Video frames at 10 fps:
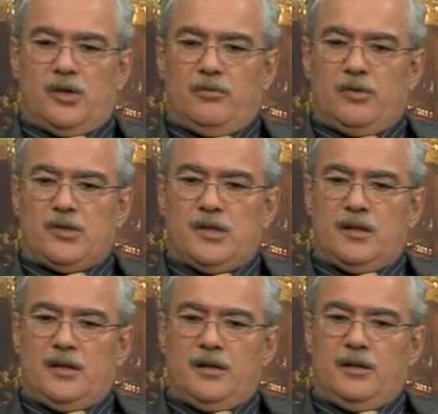always
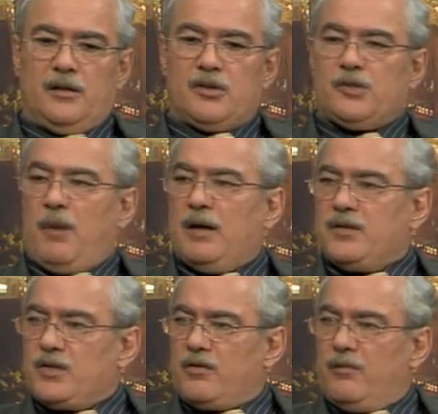a
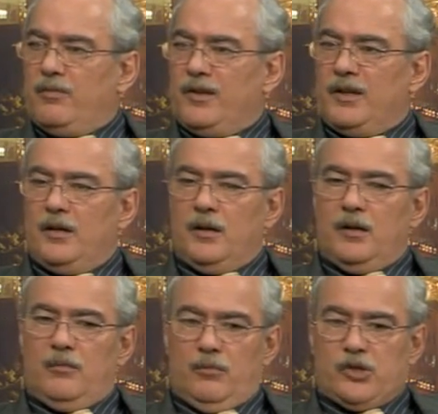response from the
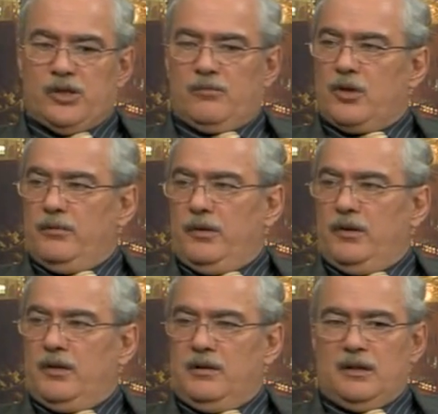Muslim
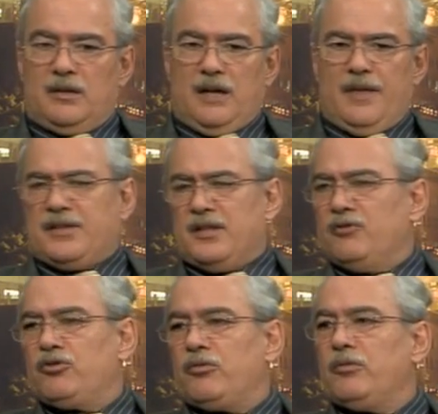community that's
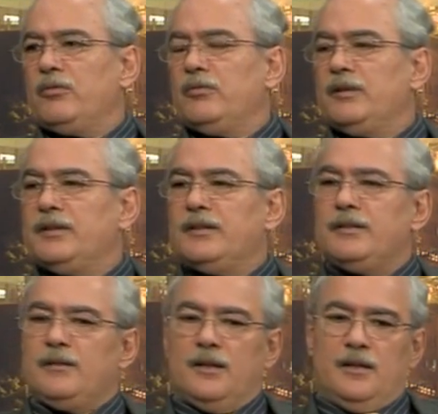not true,
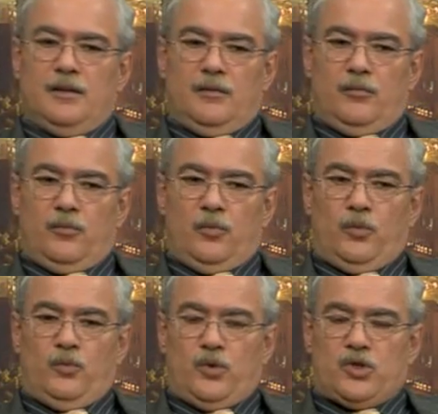
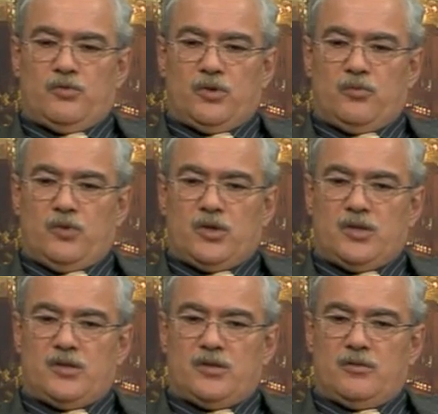
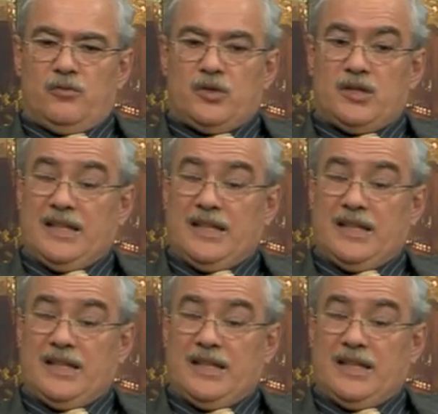which it